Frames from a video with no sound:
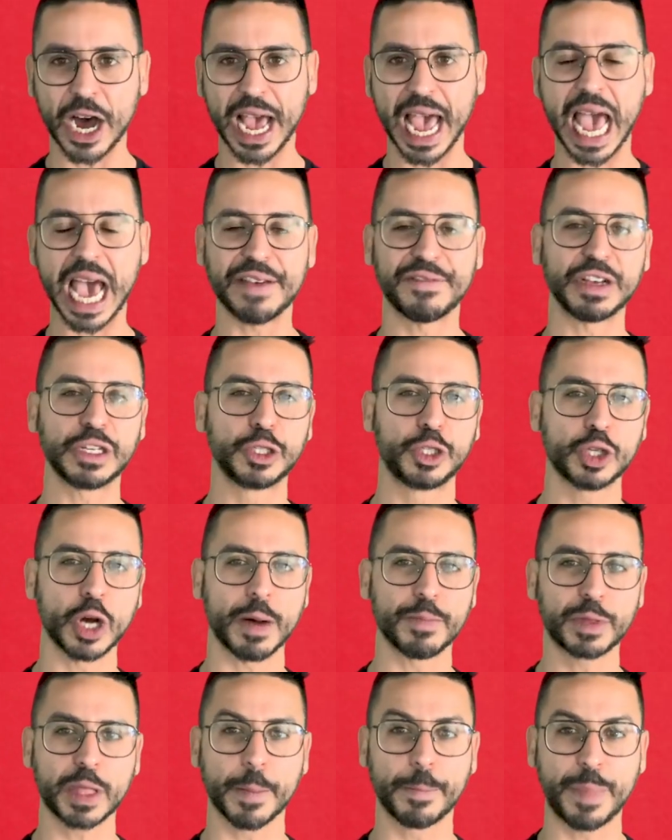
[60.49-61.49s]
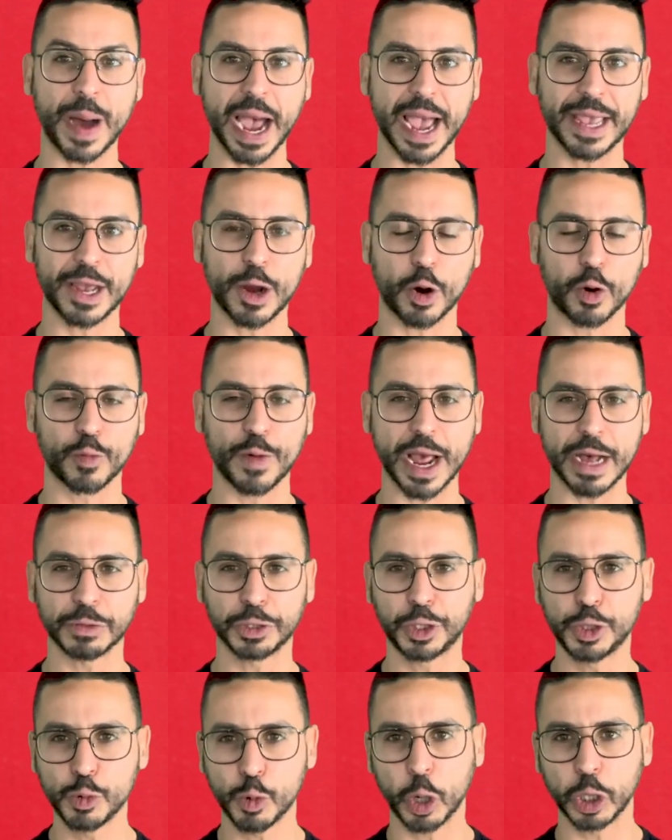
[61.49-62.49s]
having jumped by around
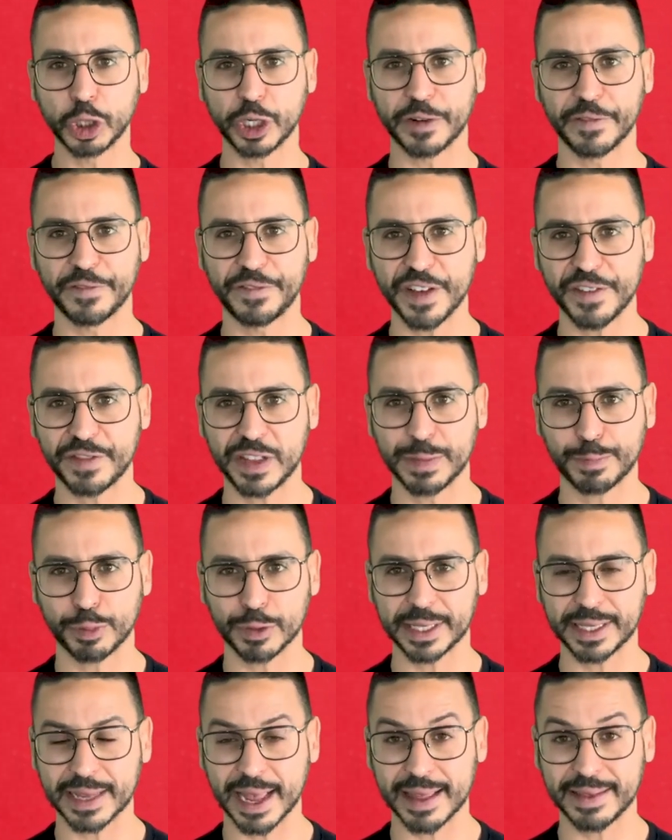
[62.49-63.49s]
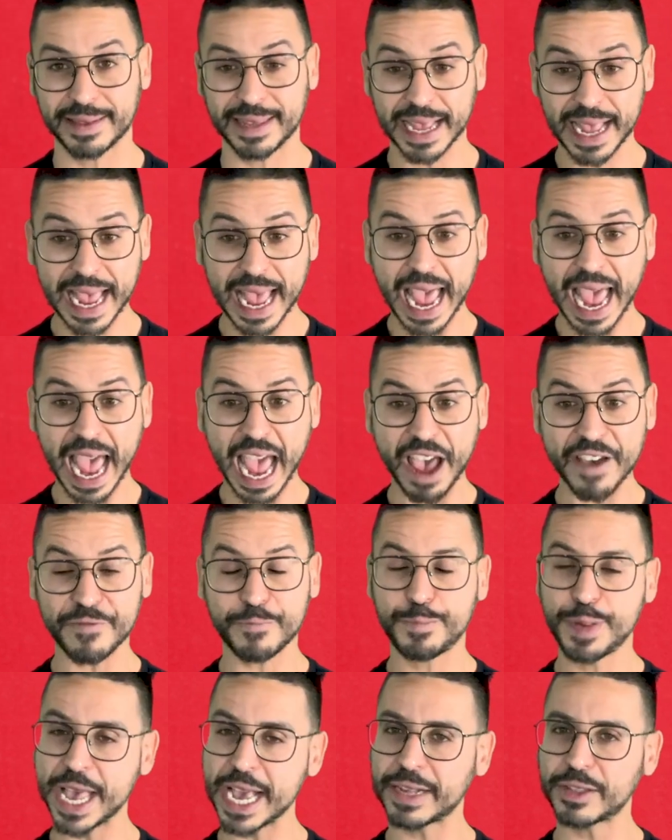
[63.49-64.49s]
250%,
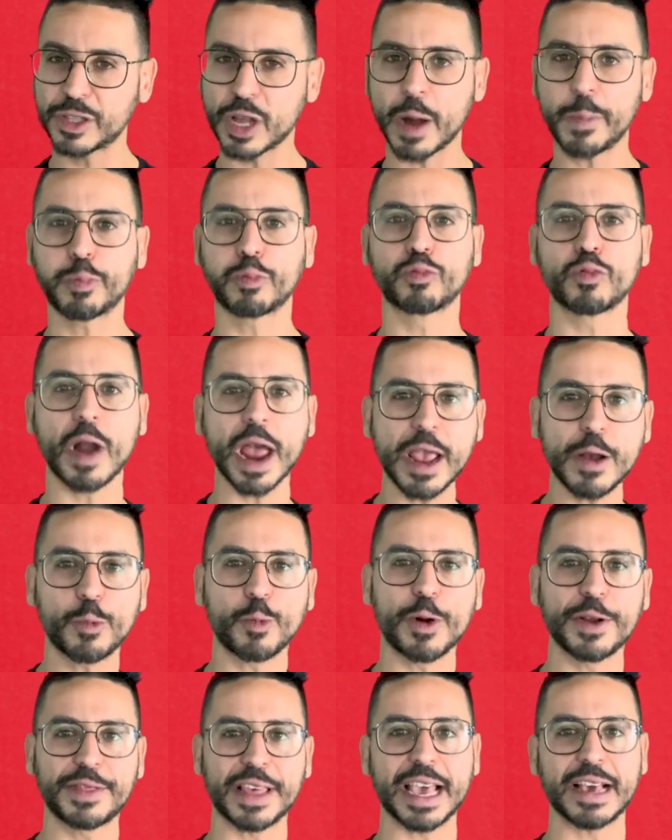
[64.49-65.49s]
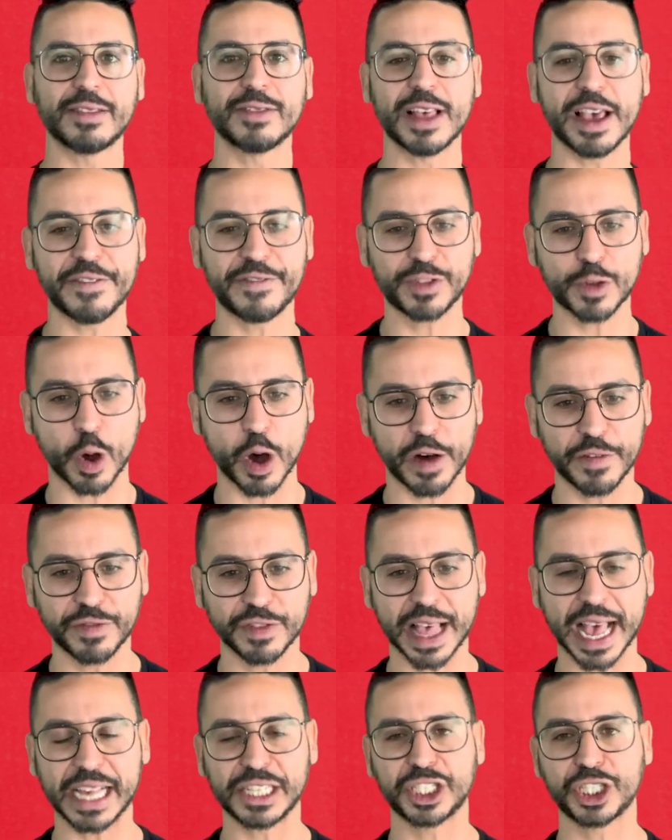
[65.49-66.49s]
have picked up right where they left off
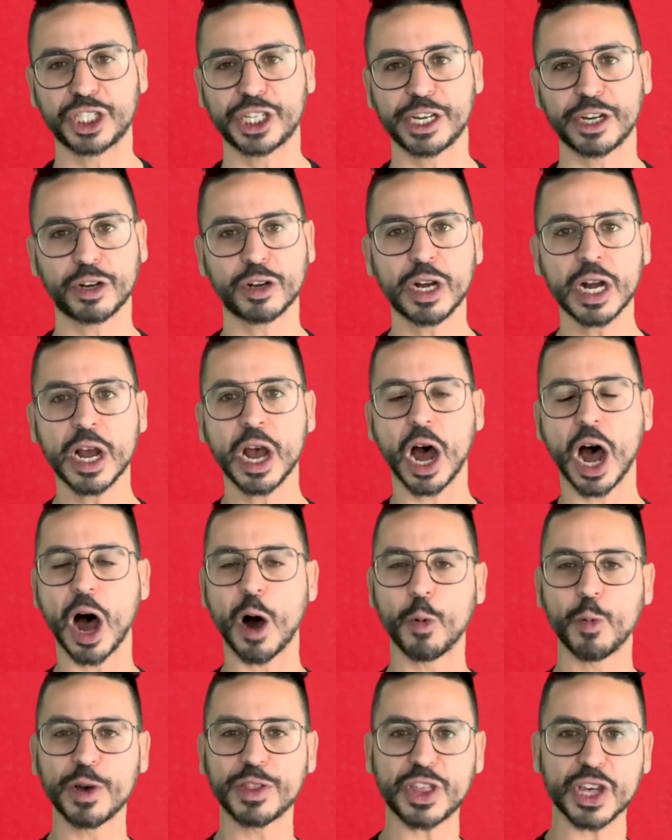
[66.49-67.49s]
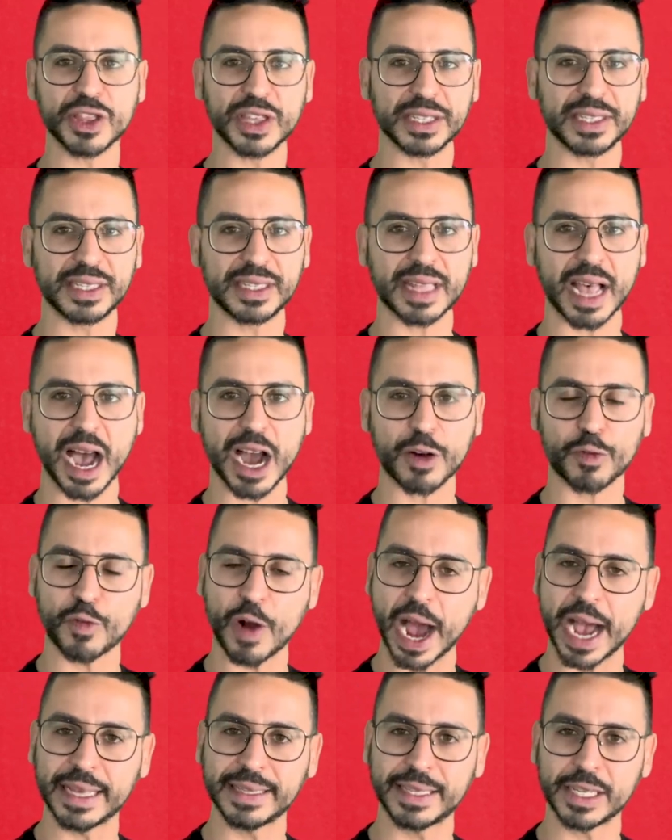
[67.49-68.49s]
last year, with the stock
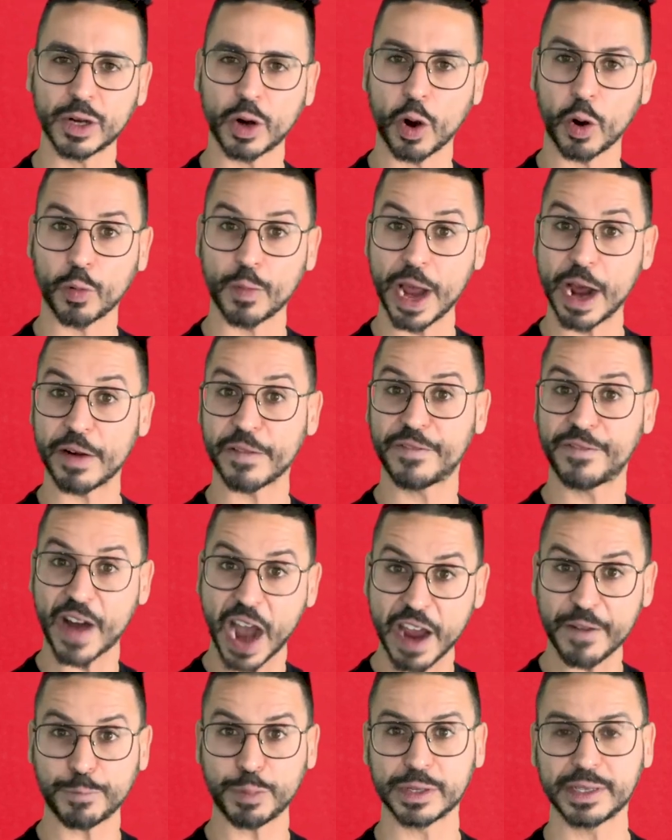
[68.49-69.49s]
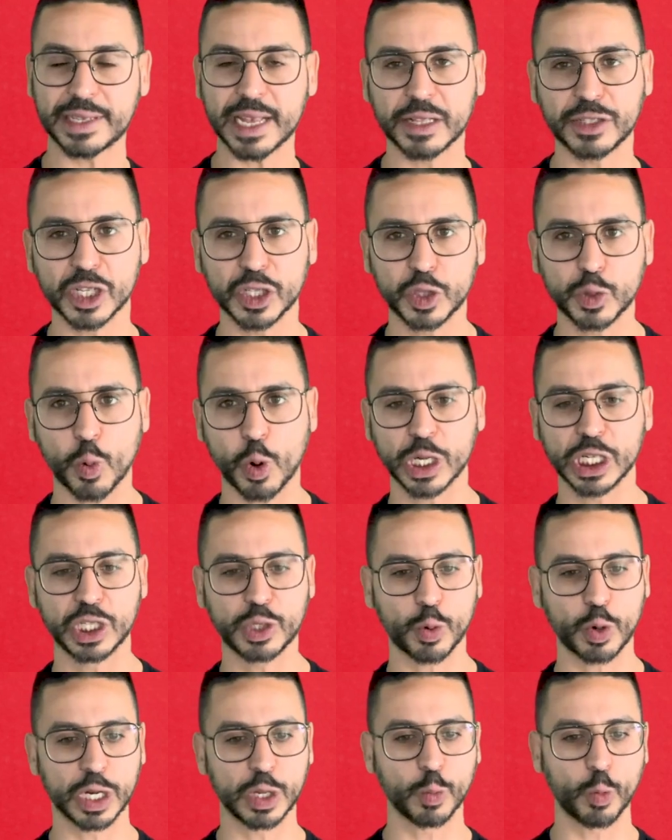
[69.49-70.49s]
rising around 5% in
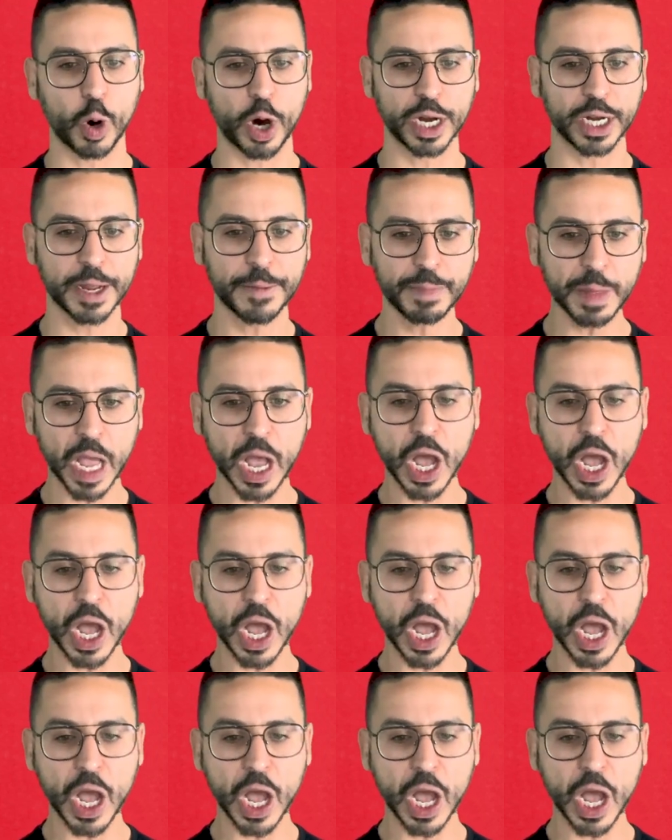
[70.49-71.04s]
2021.